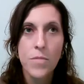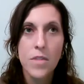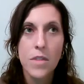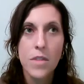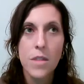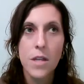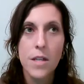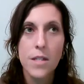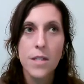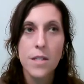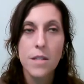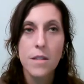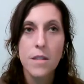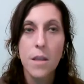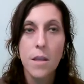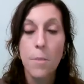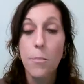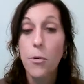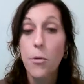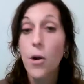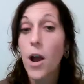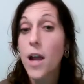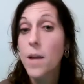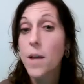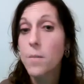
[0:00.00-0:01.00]
The
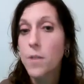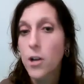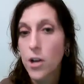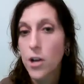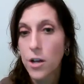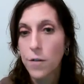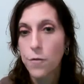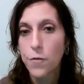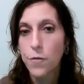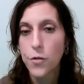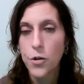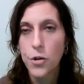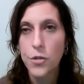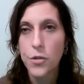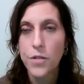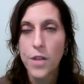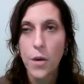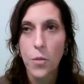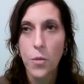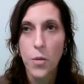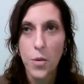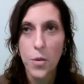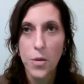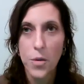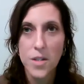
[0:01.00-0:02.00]
primary food that
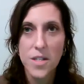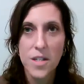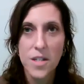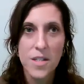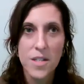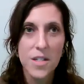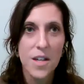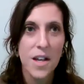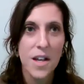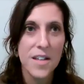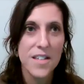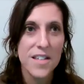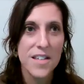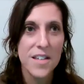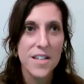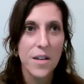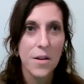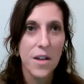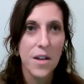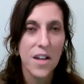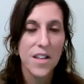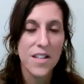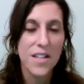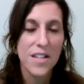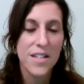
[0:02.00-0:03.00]
we would discuss in
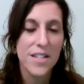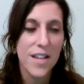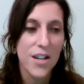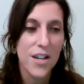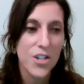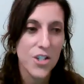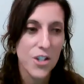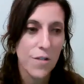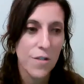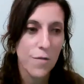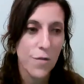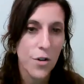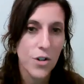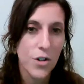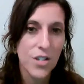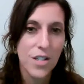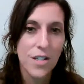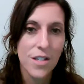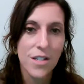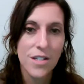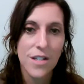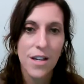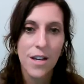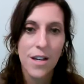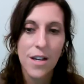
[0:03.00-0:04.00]
a session
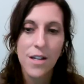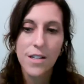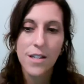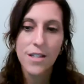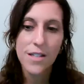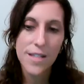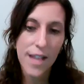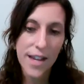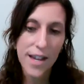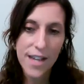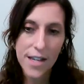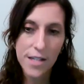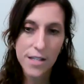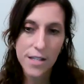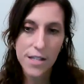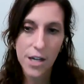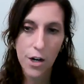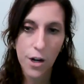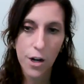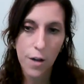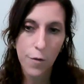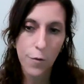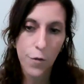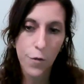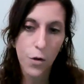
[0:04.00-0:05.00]
versus
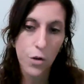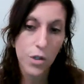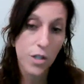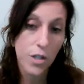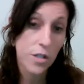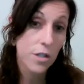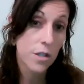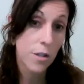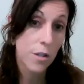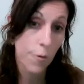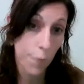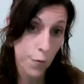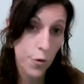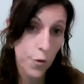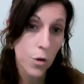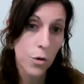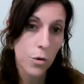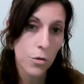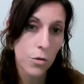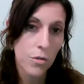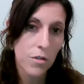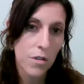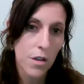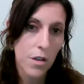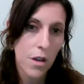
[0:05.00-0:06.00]
secondary food is the food.
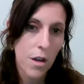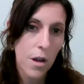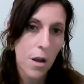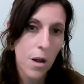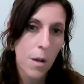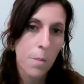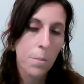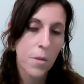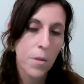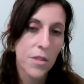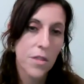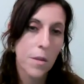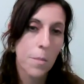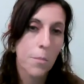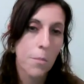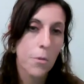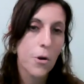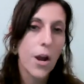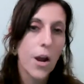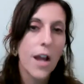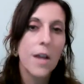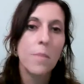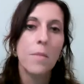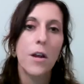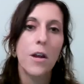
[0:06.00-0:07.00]
But the
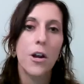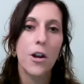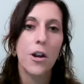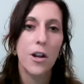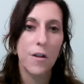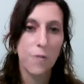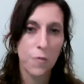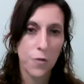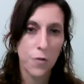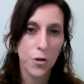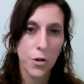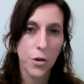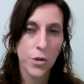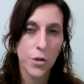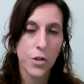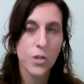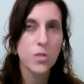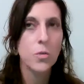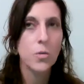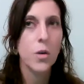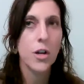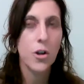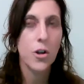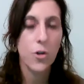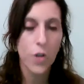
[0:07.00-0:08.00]
primary food is
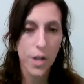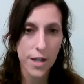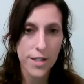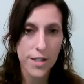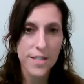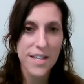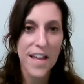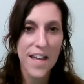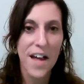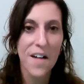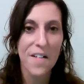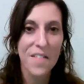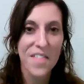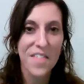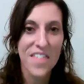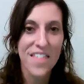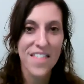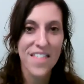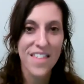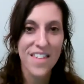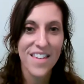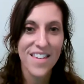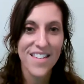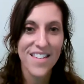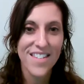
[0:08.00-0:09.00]
what creates health
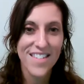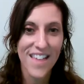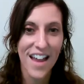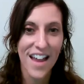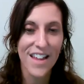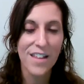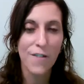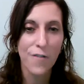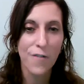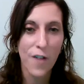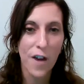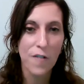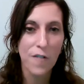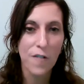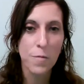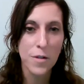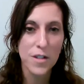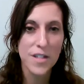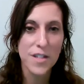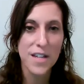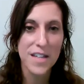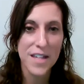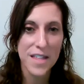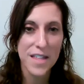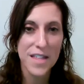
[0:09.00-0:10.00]

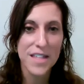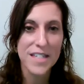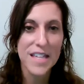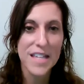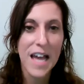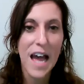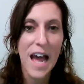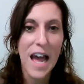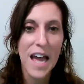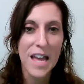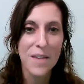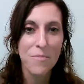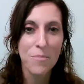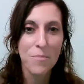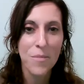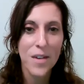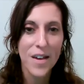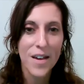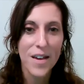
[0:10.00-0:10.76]
95% of the time.